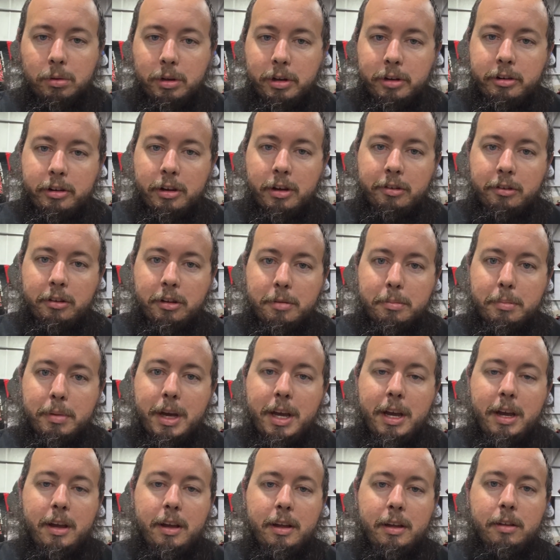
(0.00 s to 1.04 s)
We adjusted the
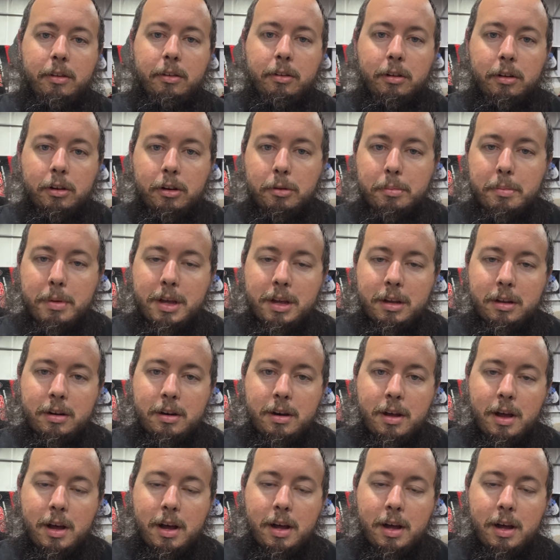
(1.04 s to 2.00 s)
bands a little bit.